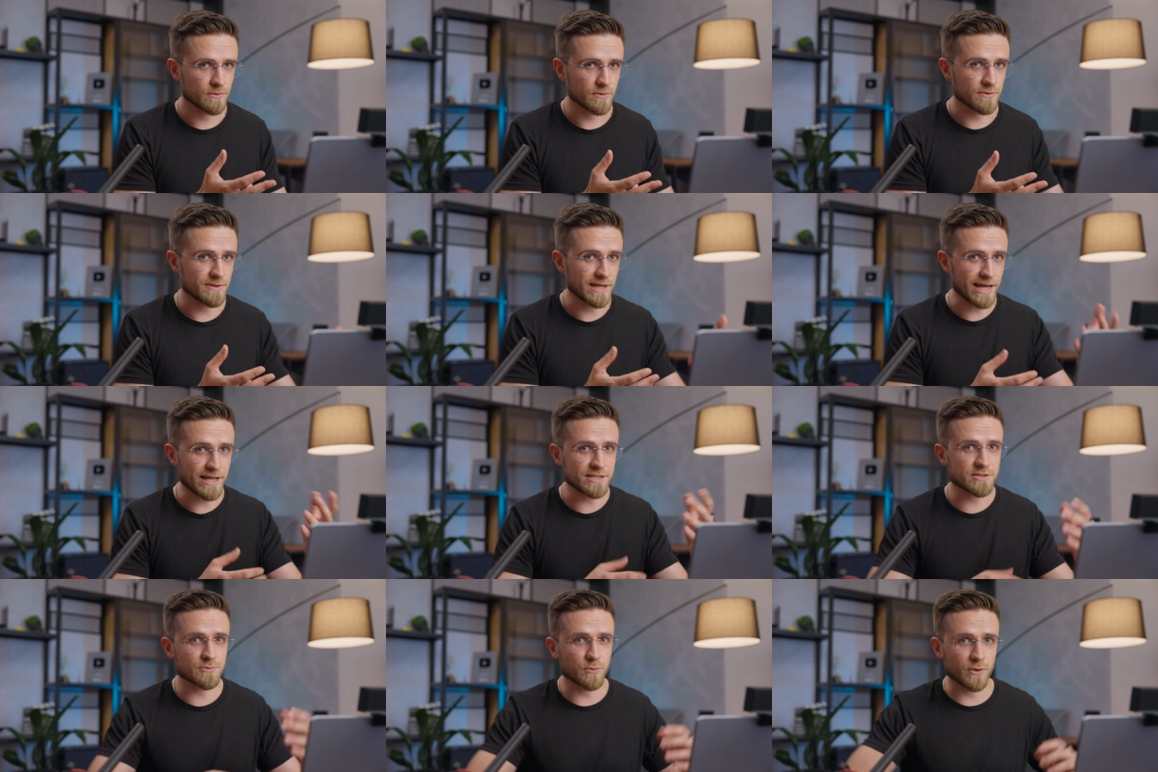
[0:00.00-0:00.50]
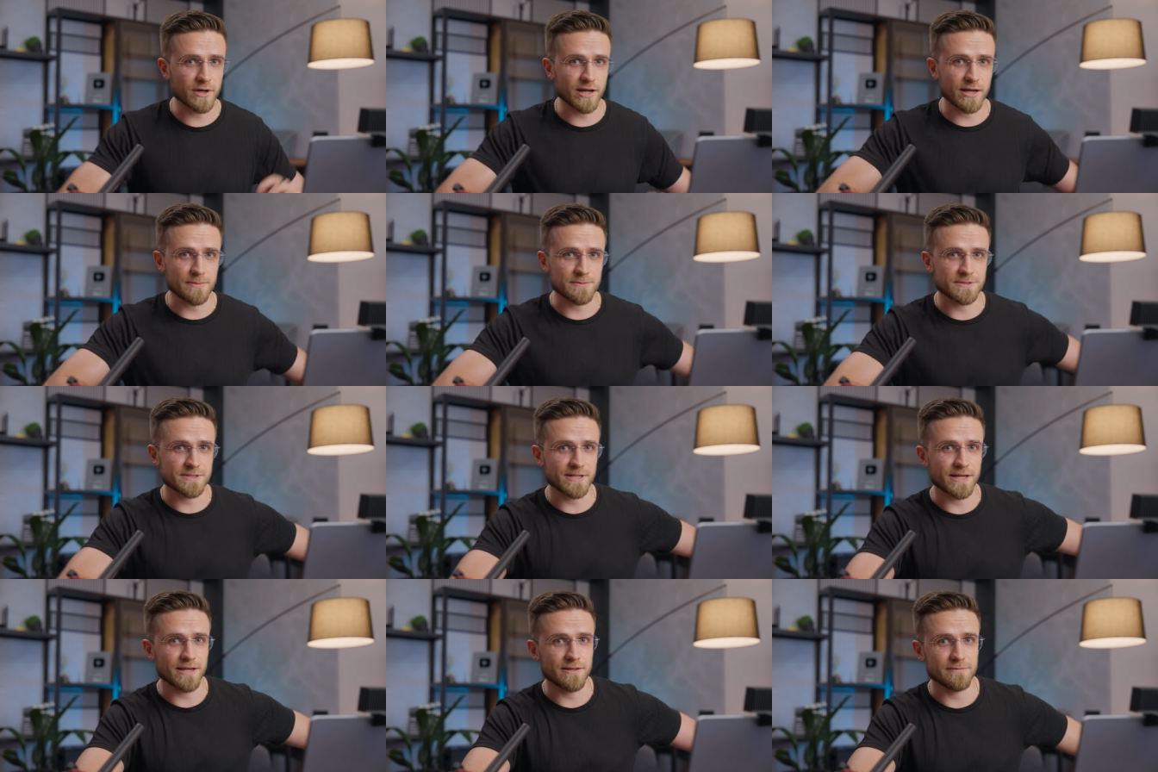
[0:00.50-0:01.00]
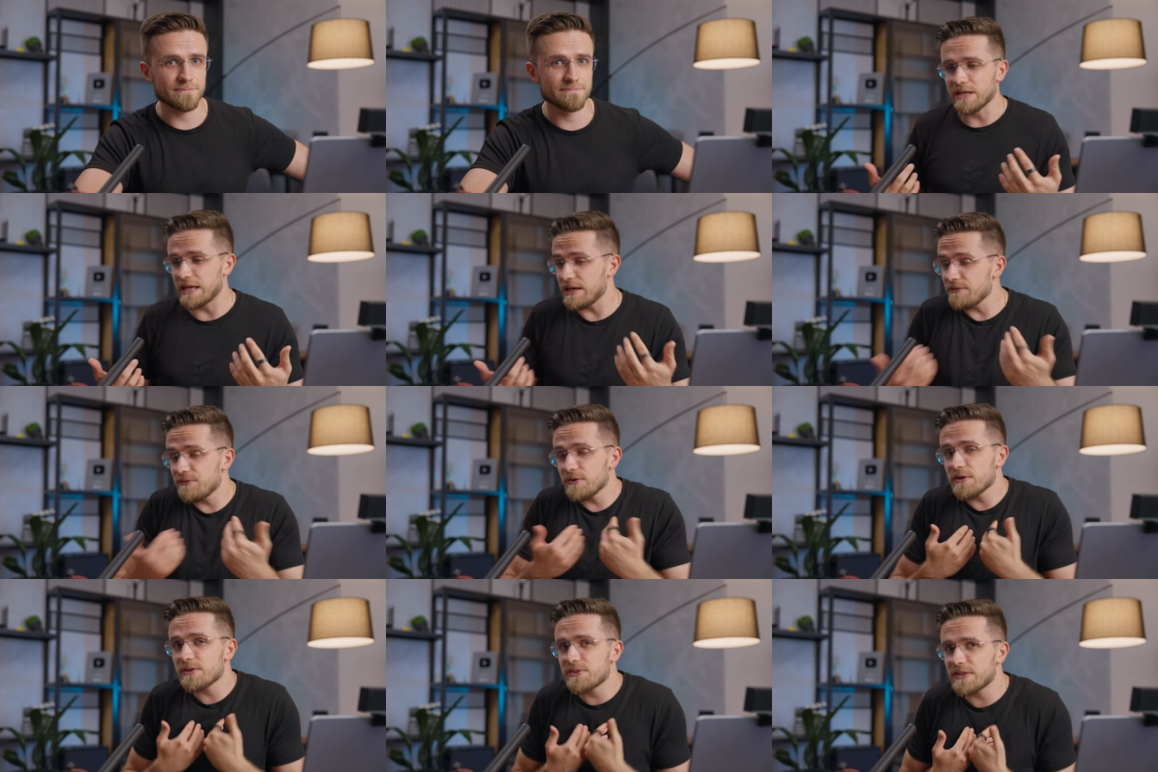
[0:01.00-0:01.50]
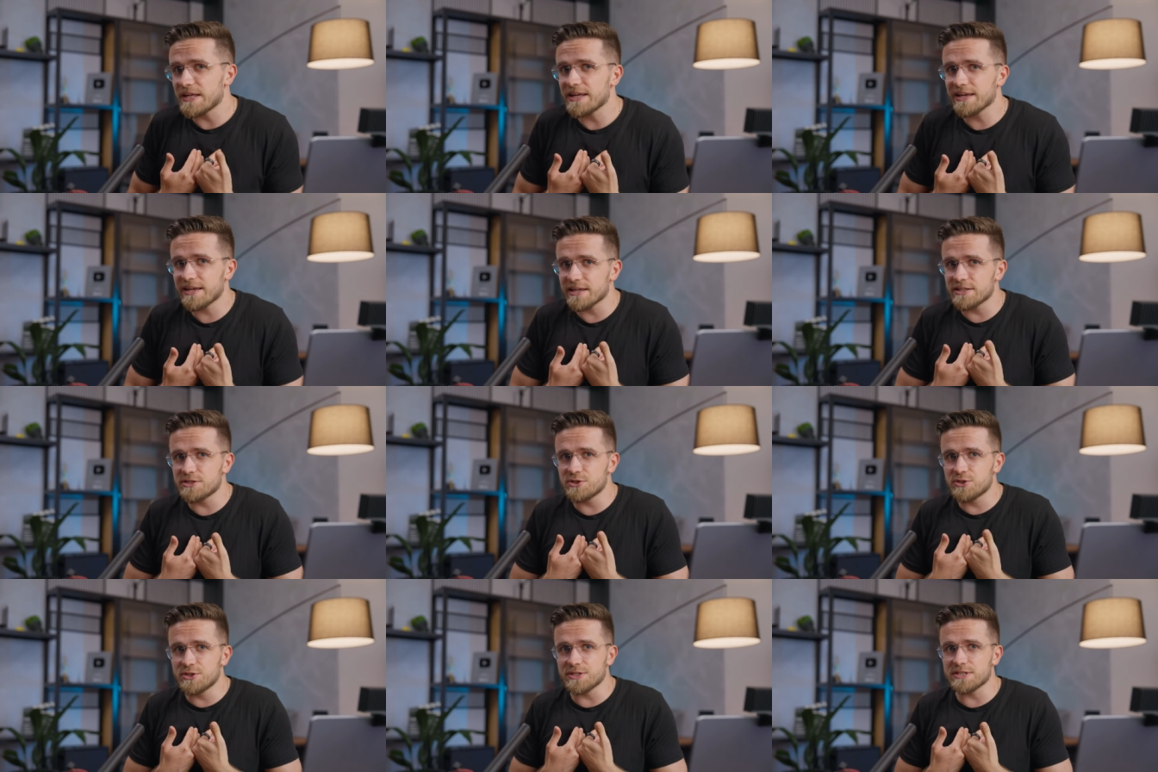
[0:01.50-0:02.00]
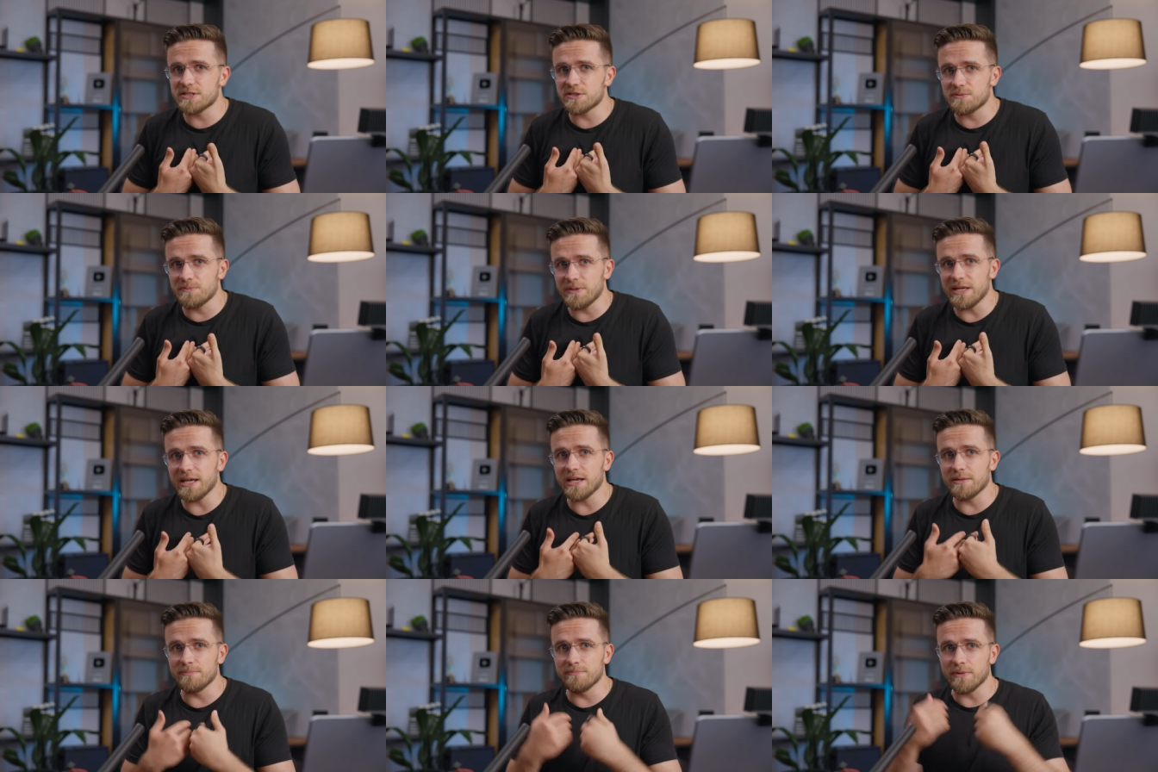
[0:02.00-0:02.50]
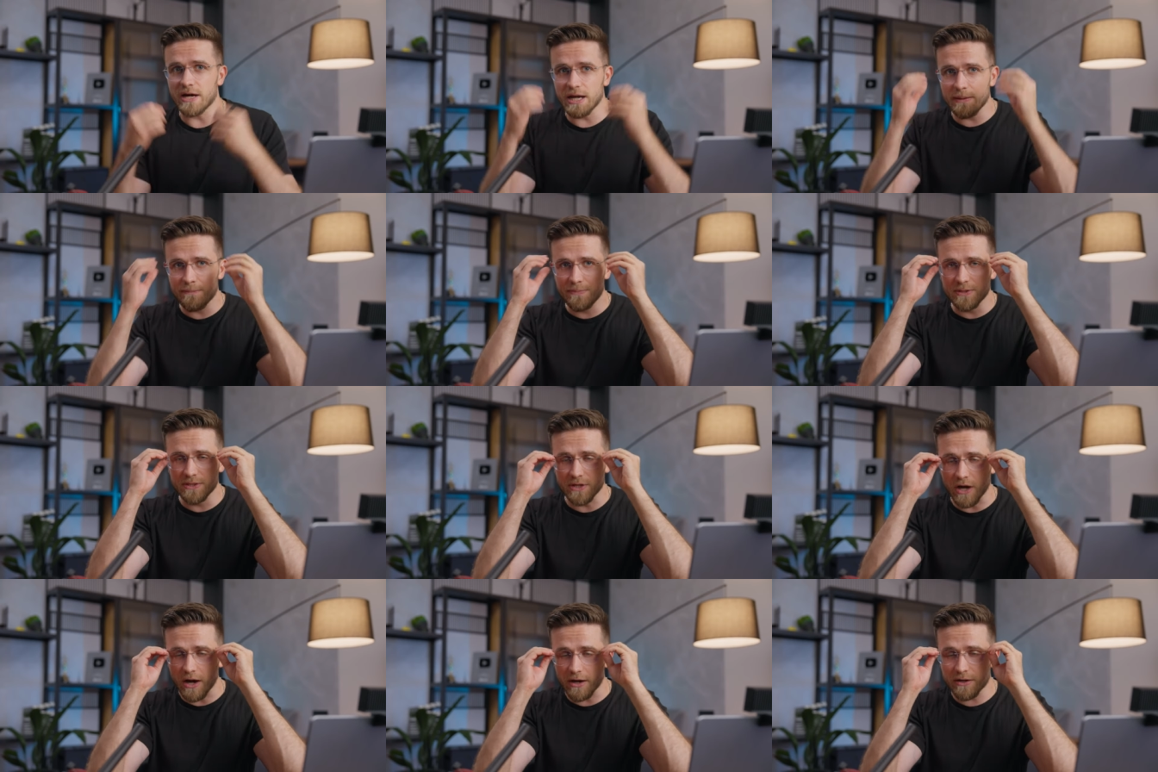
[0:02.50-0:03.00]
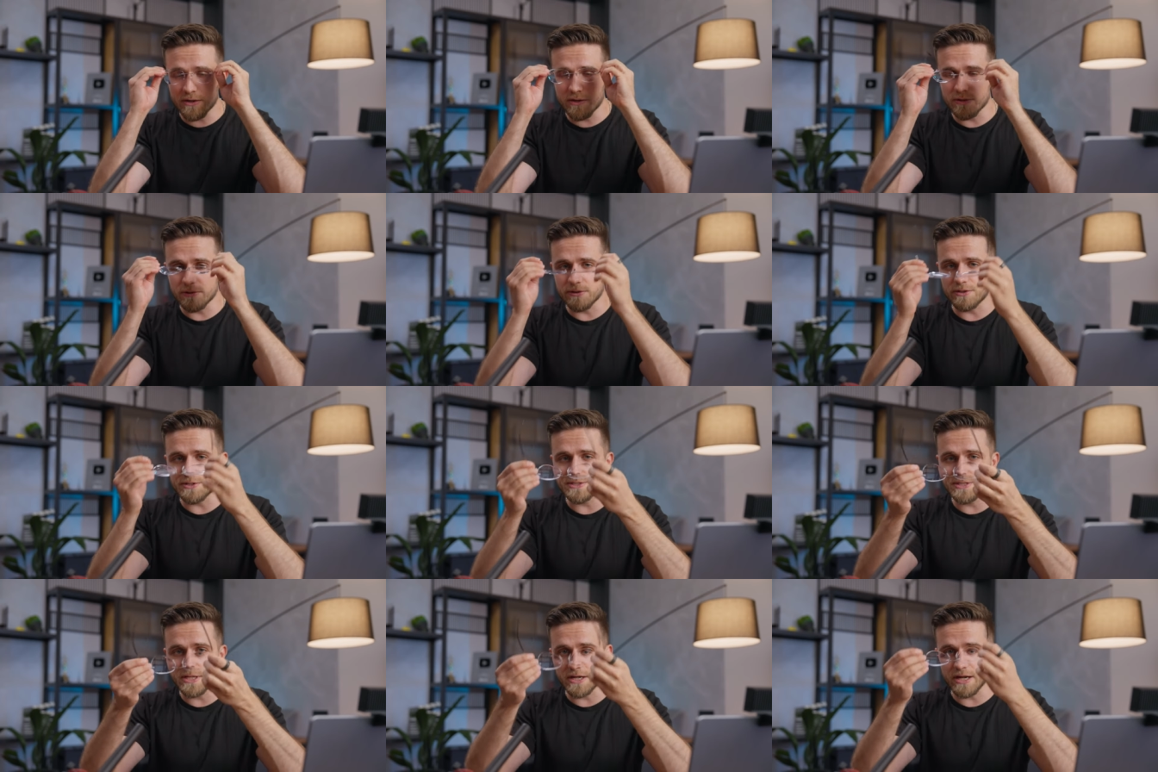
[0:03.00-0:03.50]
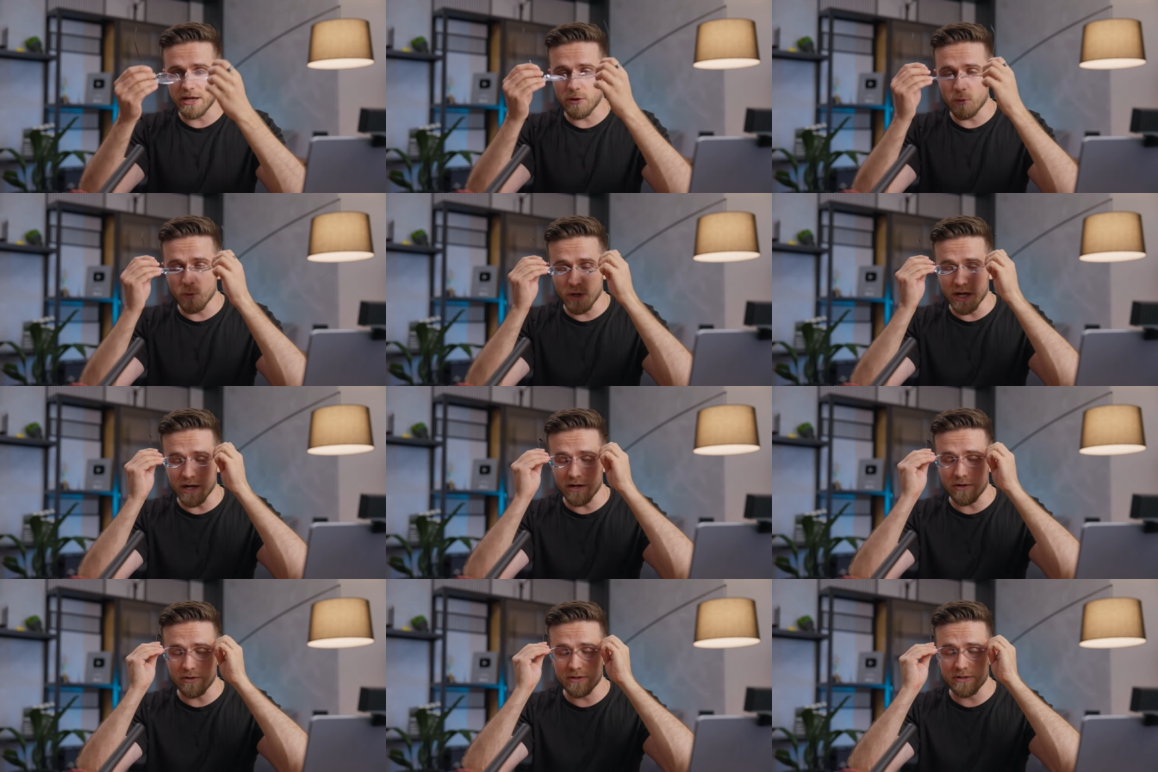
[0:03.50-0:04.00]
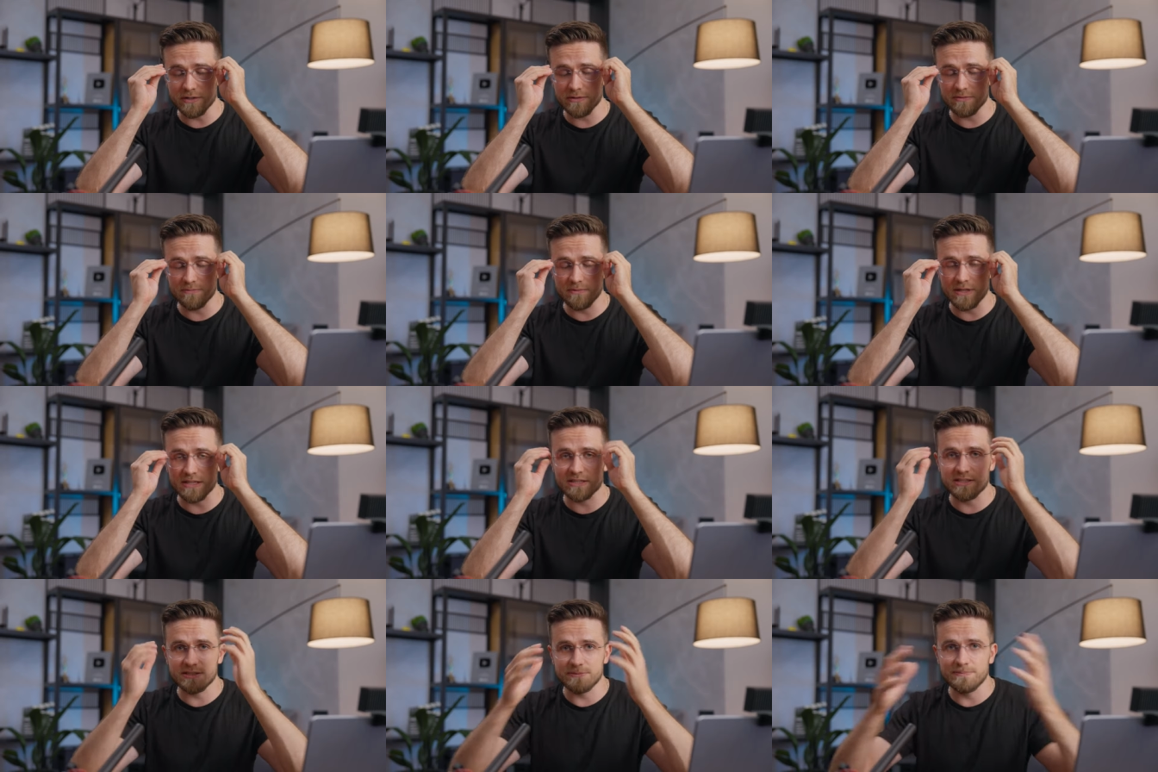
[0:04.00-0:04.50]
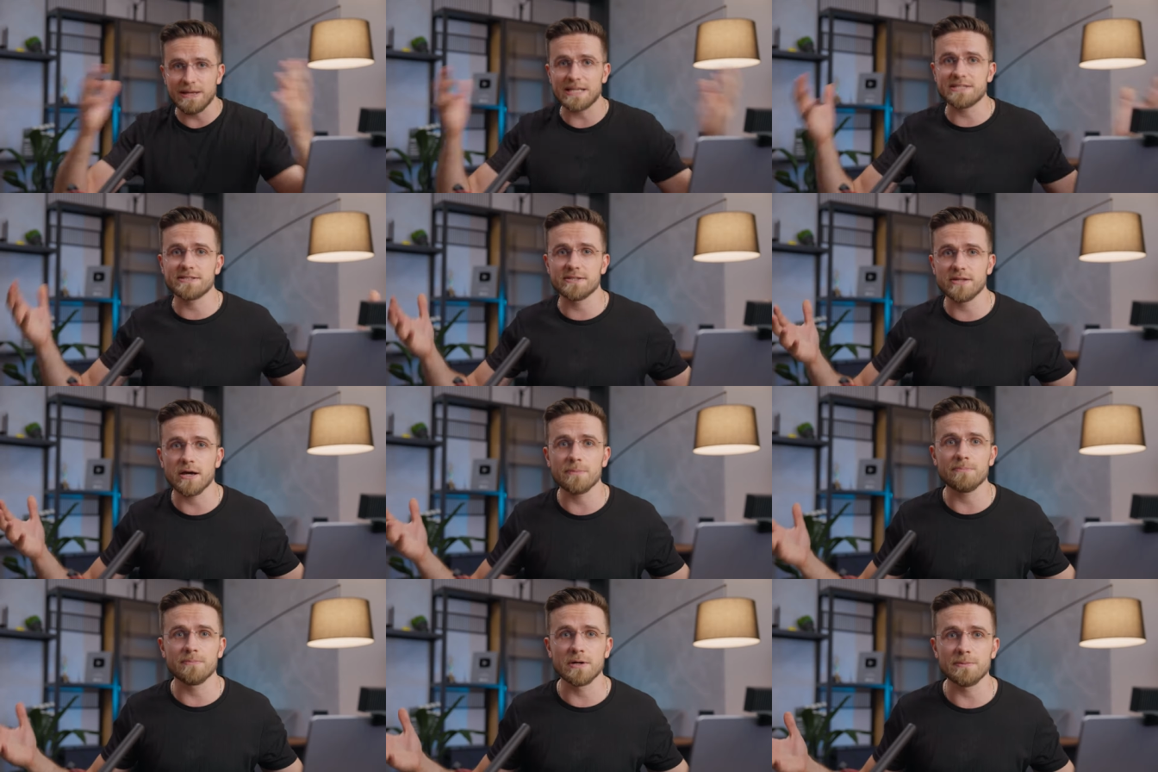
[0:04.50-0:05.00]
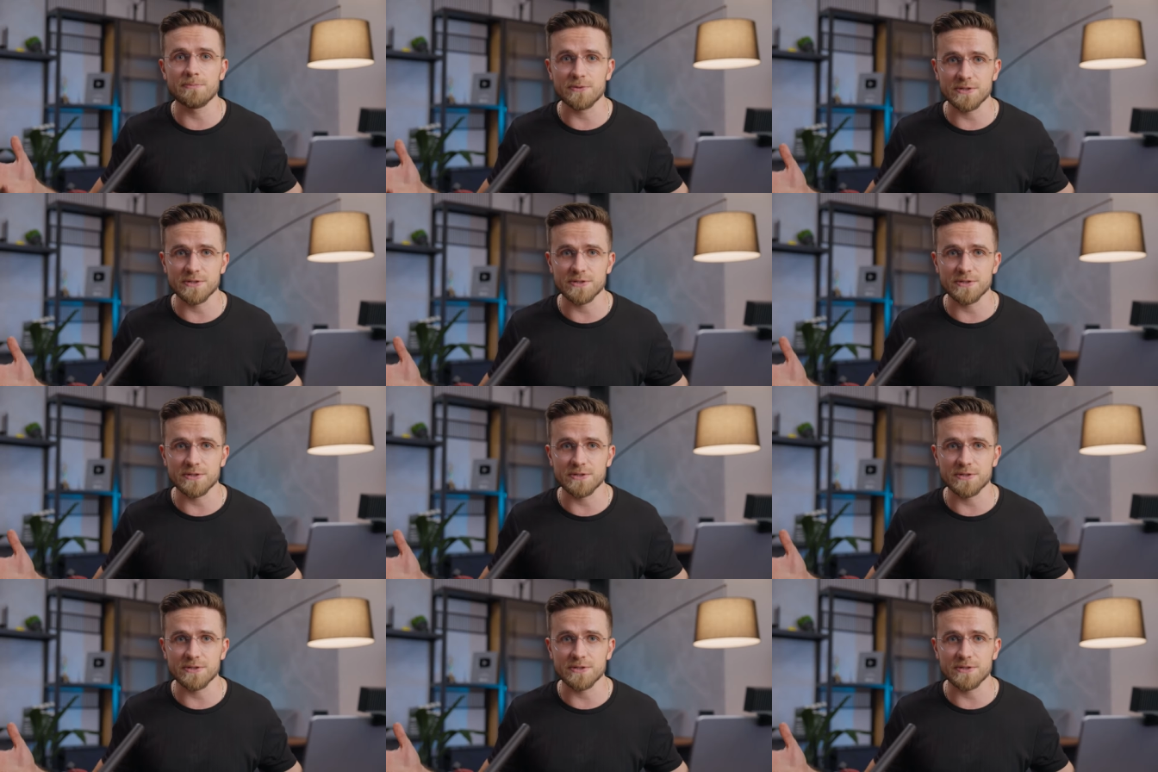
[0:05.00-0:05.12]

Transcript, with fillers: Well, that's what I'm saying. If you think it's just me and my binoculars that I wear that's messing up my